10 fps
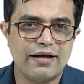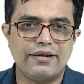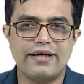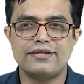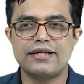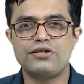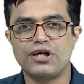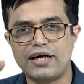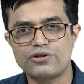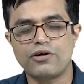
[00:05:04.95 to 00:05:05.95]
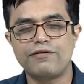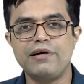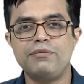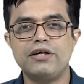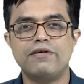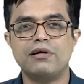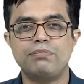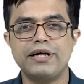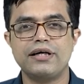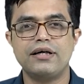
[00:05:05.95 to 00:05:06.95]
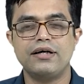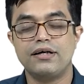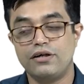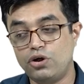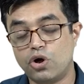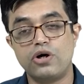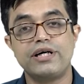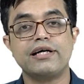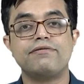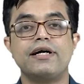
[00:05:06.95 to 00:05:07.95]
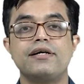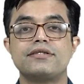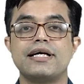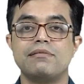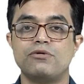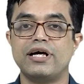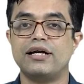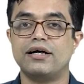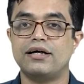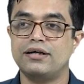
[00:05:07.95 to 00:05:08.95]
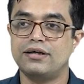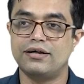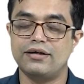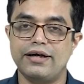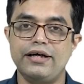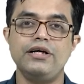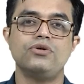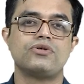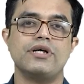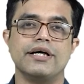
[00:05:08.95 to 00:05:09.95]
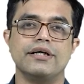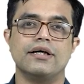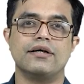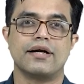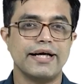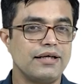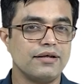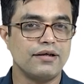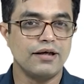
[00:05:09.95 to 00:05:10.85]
there is a chance of him developing non-typhoidal salmonella induced diarrhea, right?